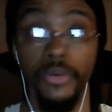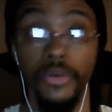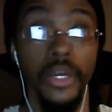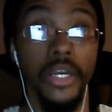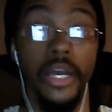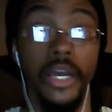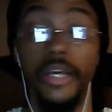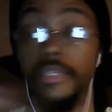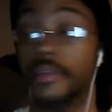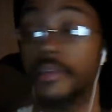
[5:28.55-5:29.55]
Because
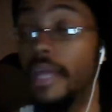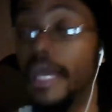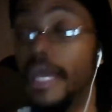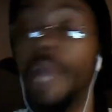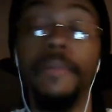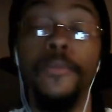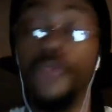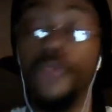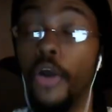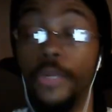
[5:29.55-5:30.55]
a lot of people
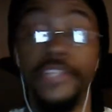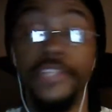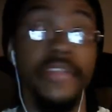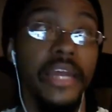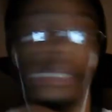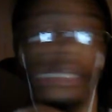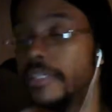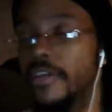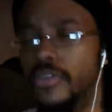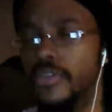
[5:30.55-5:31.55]
noticed that until a
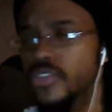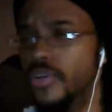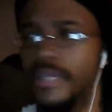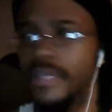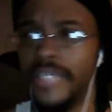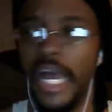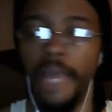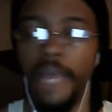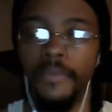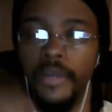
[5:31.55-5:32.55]
certain time
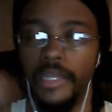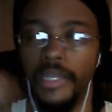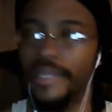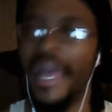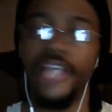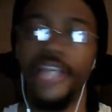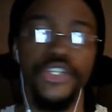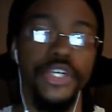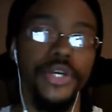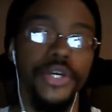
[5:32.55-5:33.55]
last
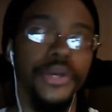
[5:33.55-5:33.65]
year,